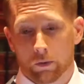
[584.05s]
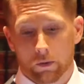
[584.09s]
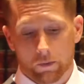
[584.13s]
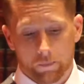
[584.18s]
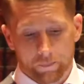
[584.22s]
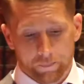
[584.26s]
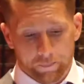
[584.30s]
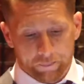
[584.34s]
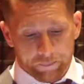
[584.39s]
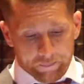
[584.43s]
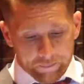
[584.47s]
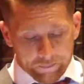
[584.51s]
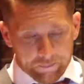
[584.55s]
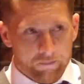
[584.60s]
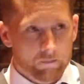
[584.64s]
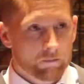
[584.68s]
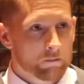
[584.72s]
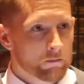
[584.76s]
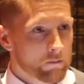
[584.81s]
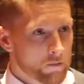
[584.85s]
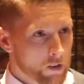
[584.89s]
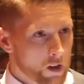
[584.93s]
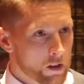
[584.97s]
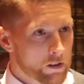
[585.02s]

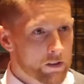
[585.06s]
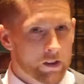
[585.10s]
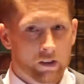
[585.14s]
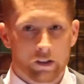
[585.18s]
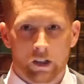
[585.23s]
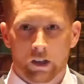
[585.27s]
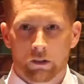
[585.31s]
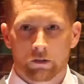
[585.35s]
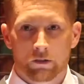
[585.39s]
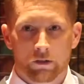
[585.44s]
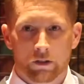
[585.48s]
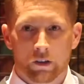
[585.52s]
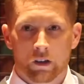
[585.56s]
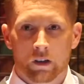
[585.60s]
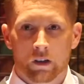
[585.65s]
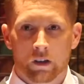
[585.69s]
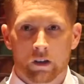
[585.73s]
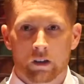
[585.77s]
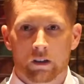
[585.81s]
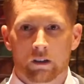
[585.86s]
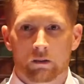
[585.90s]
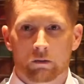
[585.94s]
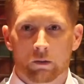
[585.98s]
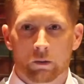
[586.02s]
I think that's
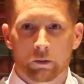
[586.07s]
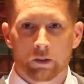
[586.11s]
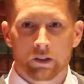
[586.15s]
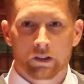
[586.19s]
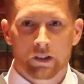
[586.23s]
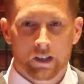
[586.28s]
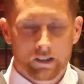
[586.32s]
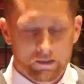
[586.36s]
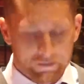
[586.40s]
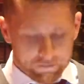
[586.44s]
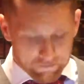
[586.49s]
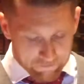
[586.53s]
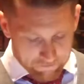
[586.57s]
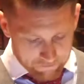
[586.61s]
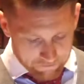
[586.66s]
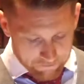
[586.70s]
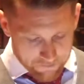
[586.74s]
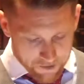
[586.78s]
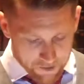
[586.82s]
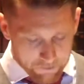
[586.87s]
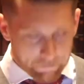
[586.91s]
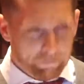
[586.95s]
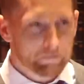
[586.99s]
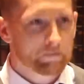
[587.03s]
what we said.
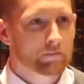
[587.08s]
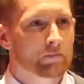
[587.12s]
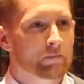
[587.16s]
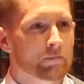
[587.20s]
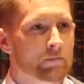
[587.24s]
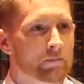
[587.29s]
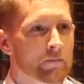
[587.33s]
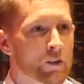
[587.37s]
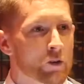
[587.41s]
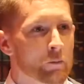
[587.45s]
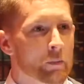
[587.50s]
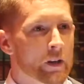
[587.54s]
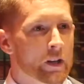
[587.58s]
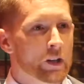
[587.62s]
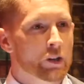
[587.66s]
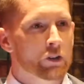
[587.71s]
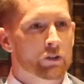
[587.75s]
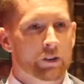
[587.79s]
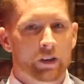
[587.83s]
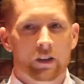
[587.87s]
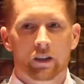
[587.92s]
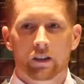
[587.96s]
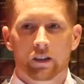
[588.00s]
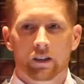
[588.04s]
Yep. Everybody
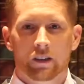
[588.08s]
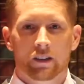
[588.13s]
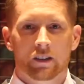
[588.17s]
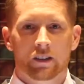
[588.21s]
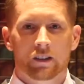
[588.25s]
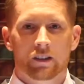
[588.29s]
agree?